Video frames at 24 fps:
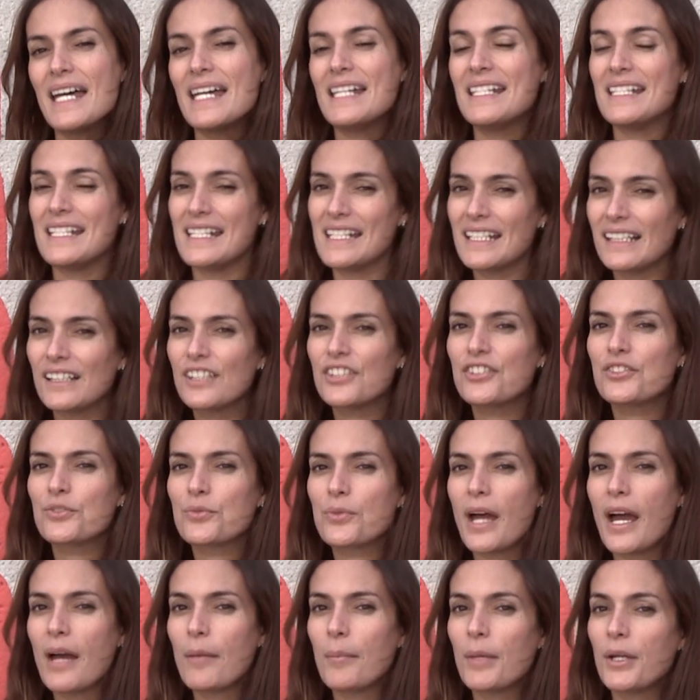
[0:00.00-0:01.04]
an English
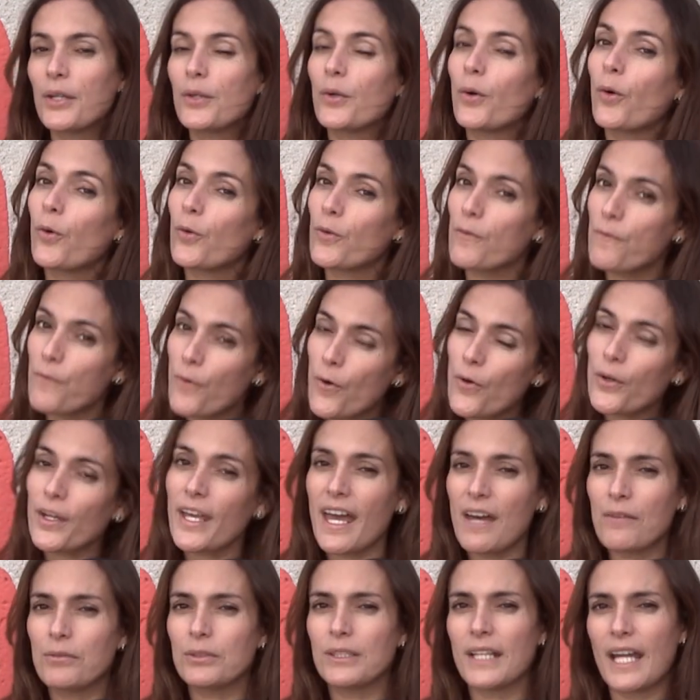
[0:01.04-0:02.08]
grammar or
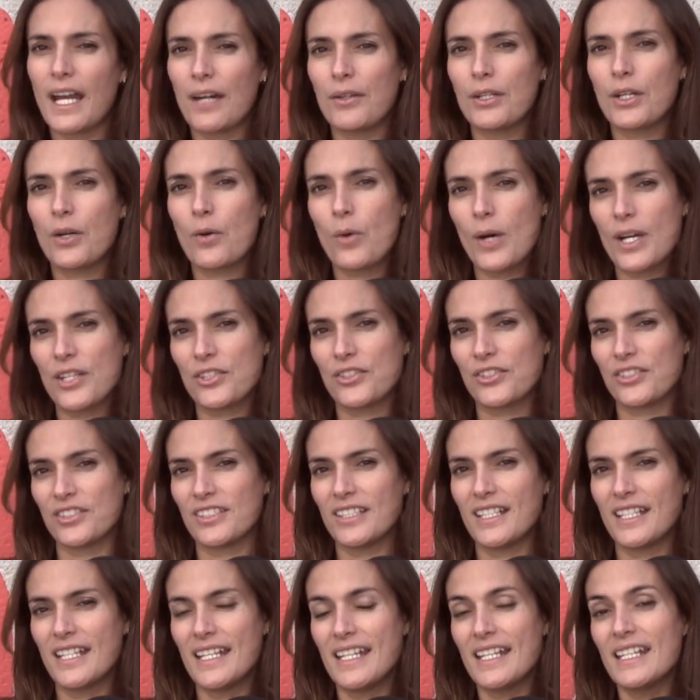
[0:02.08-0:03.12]
vocabulary
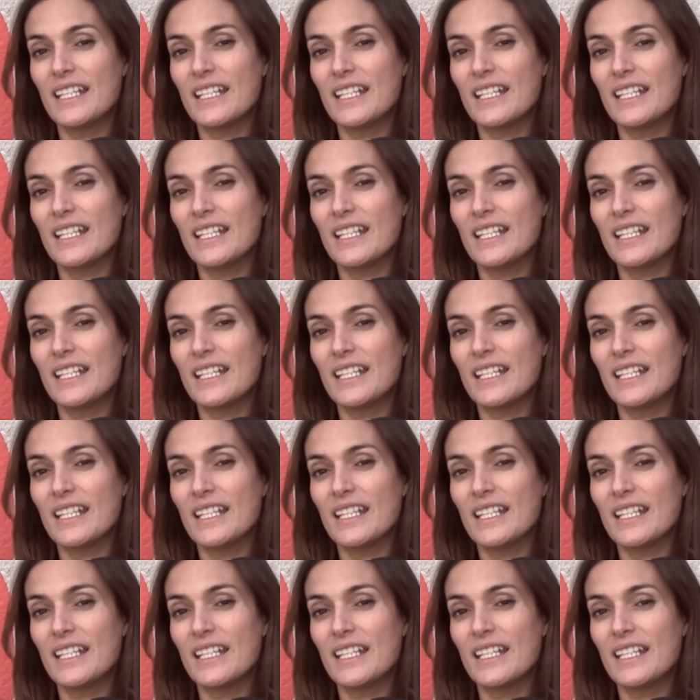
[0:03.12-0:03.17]
question.